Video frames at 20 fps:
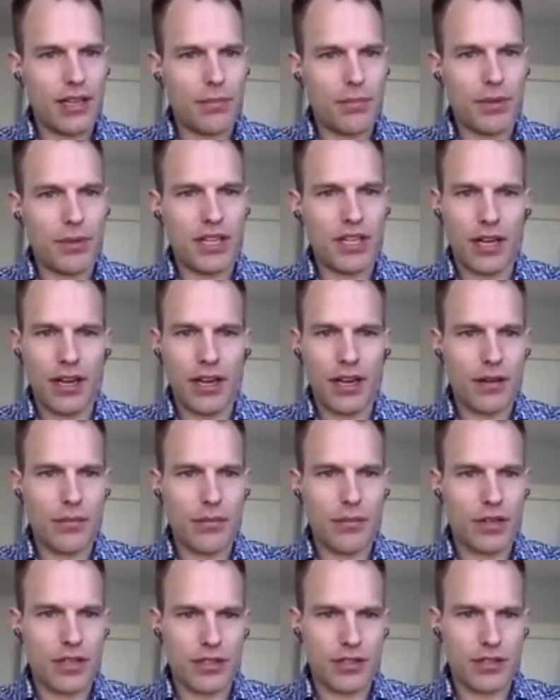but none of them
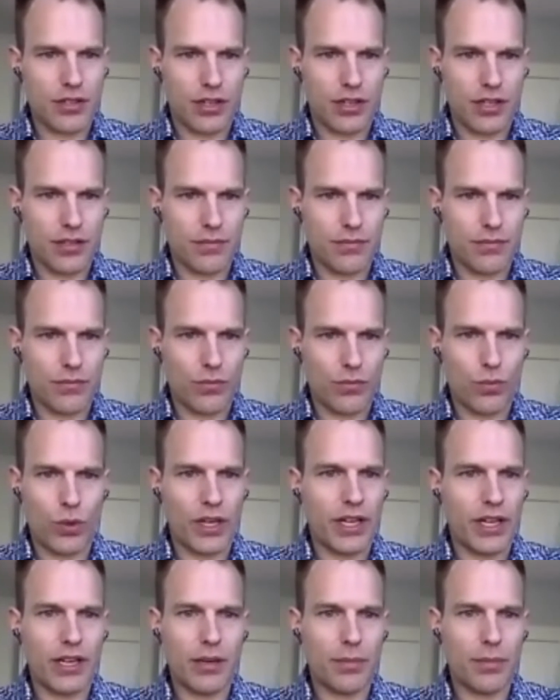are
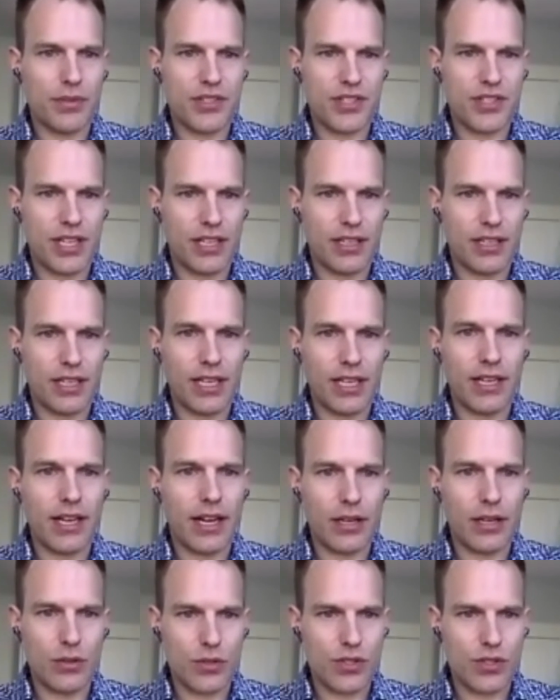100%
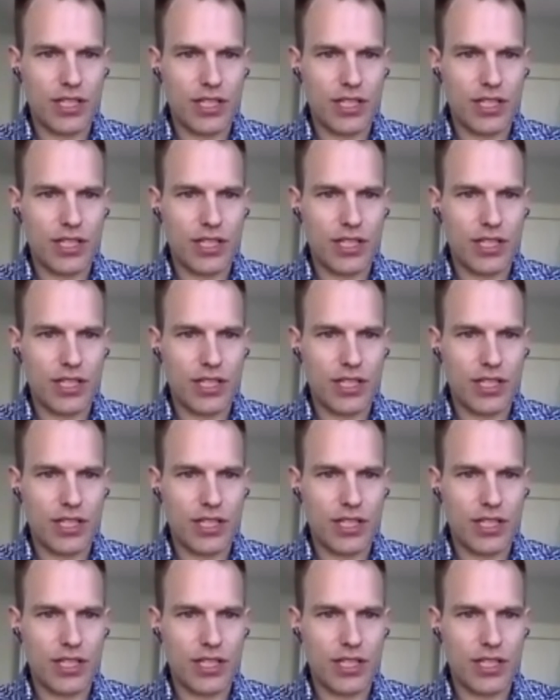in-house.